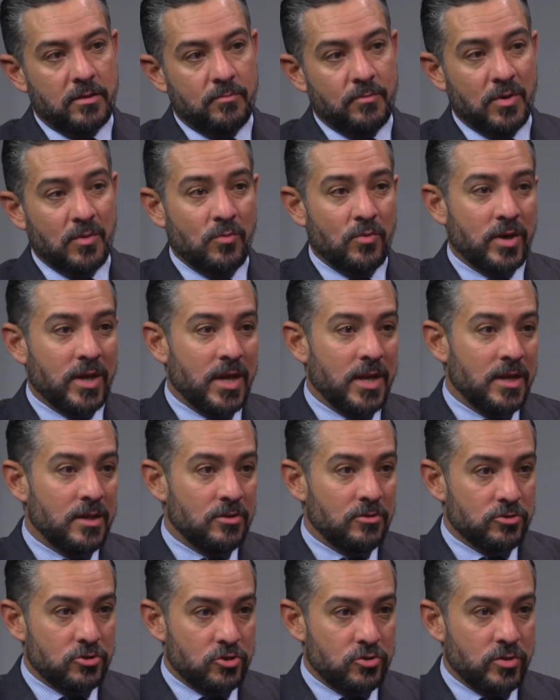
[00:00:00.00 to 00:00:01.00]
but we're getting
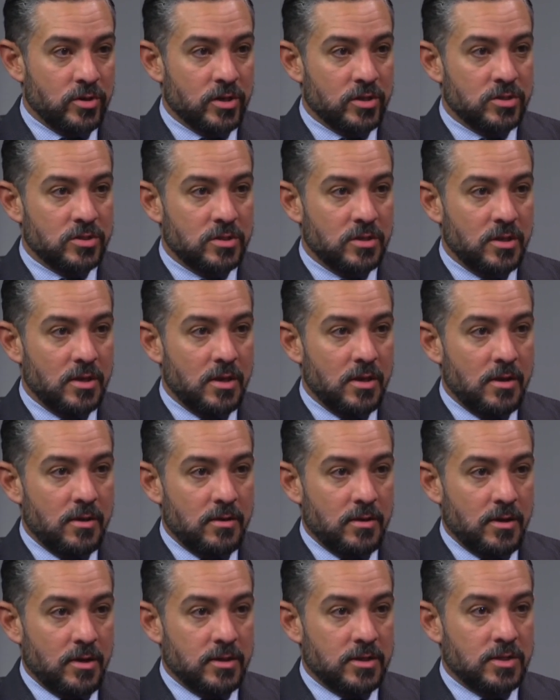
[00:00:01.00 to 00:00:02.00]
those trucks
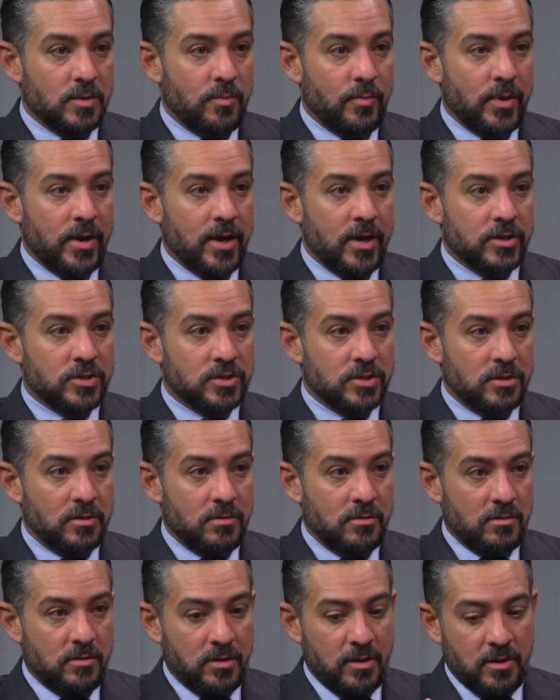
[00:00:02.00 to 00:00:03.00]
uh, to pass
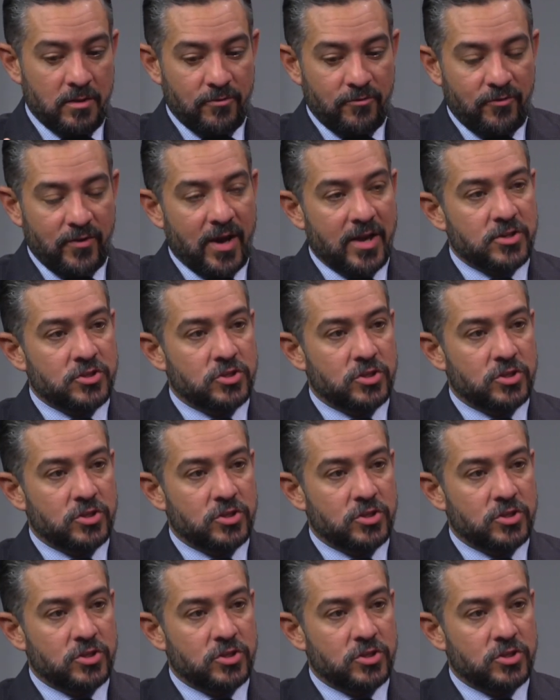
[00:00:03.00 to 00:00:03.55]
in a fast,